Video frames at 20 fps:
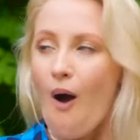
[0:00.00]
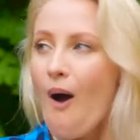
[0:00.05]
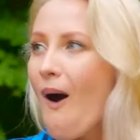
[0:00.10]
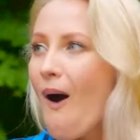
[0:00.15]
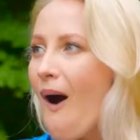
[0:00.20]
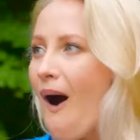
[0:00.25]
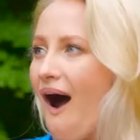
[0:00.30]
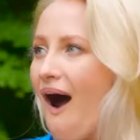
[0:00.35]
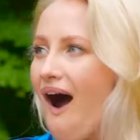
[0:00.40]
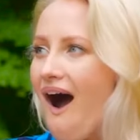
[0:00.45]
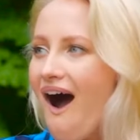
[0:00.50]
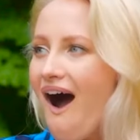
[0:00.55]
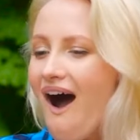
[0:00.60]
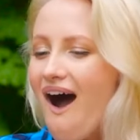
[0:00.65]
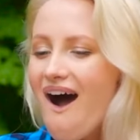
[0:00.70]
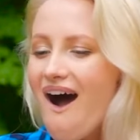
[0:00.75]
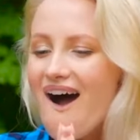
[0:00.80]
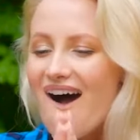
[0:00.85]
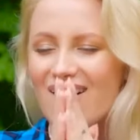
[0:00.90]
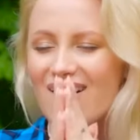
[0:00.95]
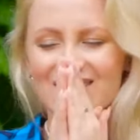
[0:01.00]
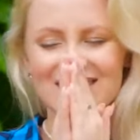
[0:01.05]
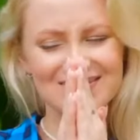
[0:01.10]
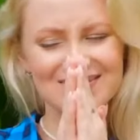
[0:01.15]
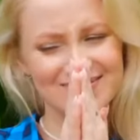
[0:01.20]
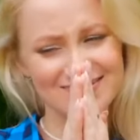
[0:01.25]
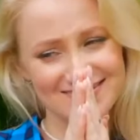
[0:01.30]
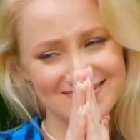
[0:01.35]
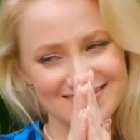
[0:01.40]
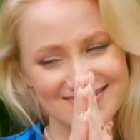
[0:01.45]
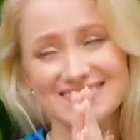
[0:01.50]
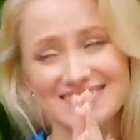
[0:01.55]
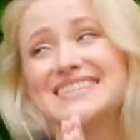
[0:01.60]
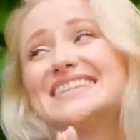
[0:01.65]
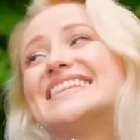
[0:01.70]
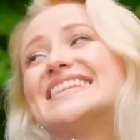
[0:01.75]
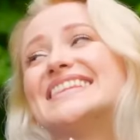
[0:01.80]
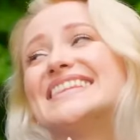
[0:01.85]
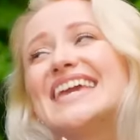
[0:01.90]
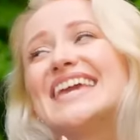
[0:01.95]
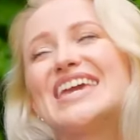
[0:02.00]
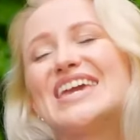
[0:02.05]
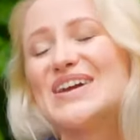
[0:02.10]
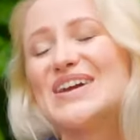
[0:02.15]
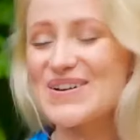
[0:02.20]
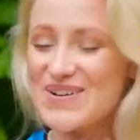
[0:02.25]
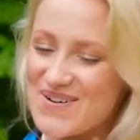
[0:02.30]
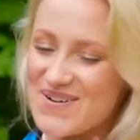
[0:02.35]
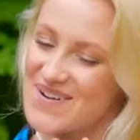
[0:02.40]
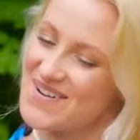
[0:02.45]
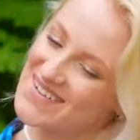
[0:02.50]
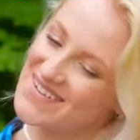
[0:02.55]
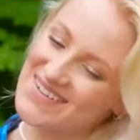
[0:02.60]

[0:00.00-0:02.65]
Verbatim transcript: They're so pretty! I love them!